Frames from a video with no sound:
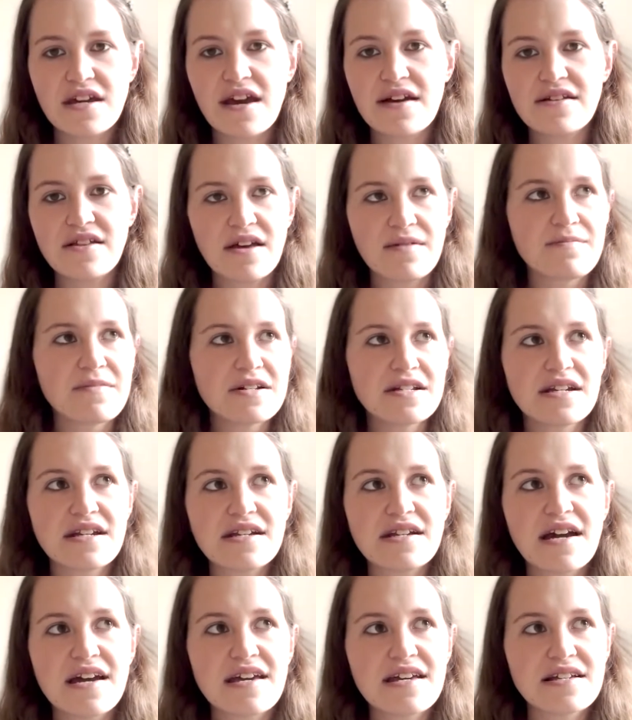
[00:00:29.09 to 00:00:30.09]
Like Monday
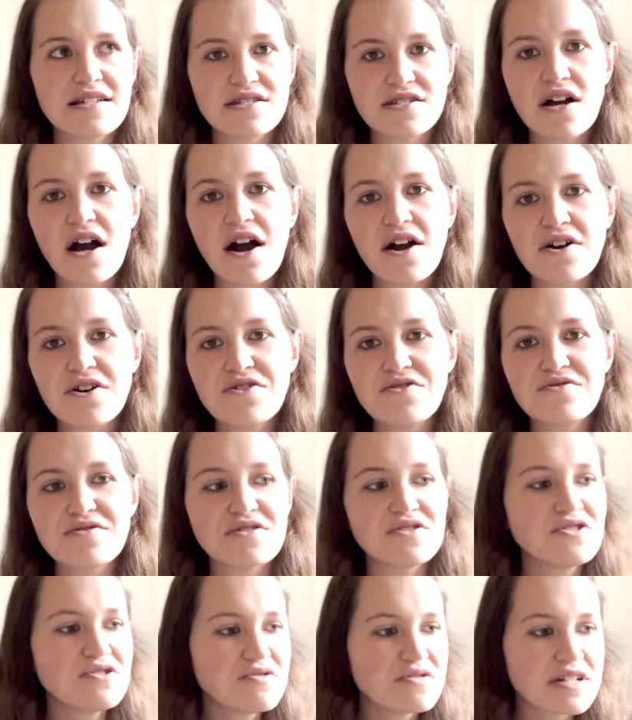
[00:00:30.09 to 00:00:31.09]
night is tacos
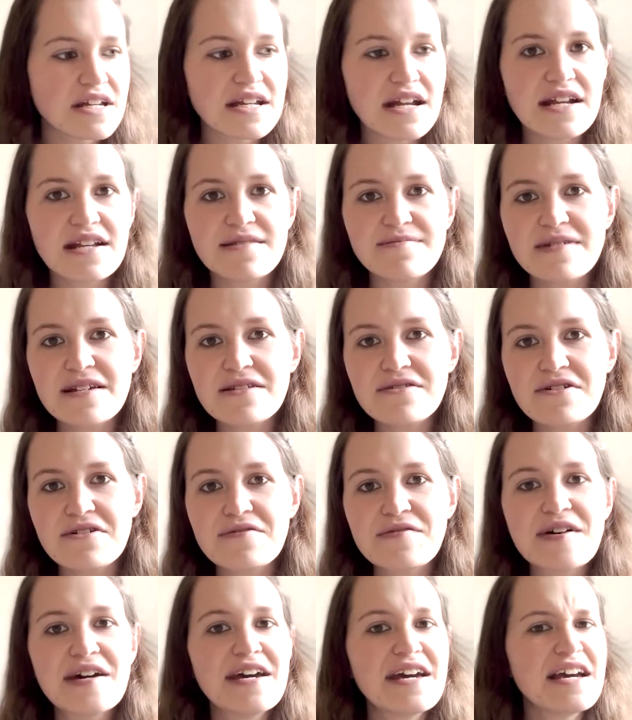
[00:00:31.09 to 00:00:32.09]
and Tuesday night is meatloaf.